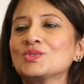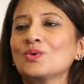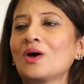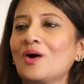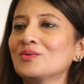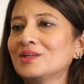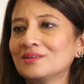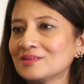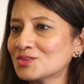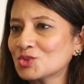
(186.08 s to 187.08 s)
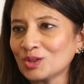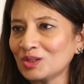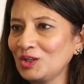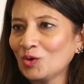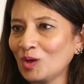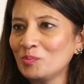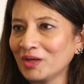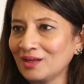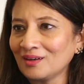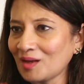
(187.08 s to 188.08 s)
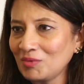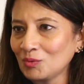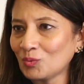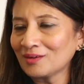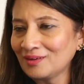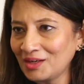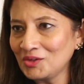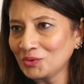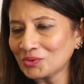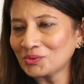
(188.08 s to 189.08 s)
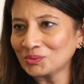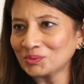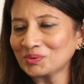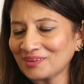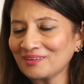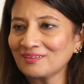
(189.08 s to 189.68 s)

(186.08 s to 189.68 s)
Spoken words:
So how did this journey all begin? I mean, what led you to